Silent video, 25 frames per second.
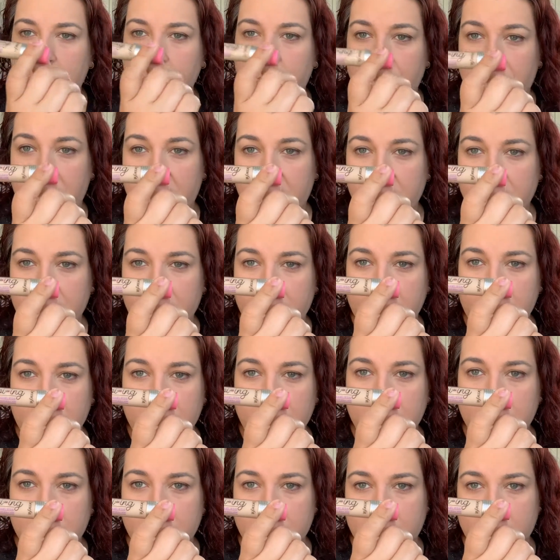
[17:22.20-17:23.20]
Benefit
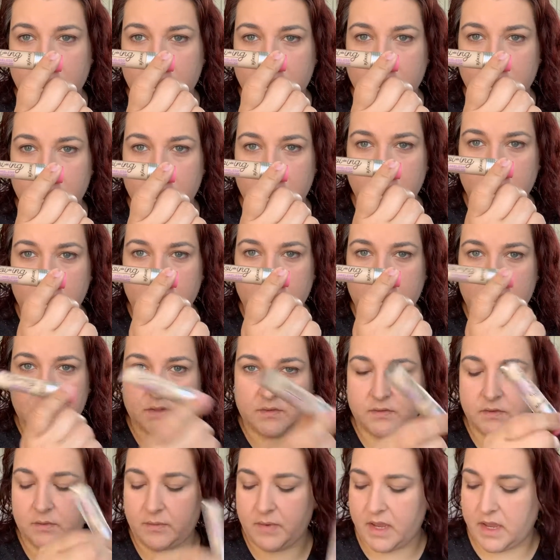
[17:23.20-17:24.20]
Concealer
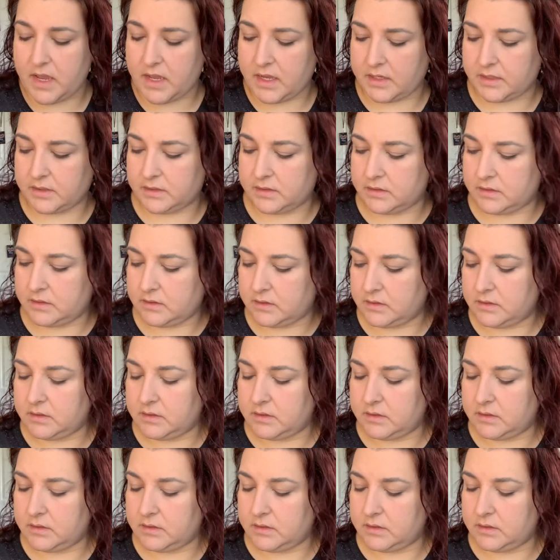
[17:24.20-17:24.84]
for my eyes.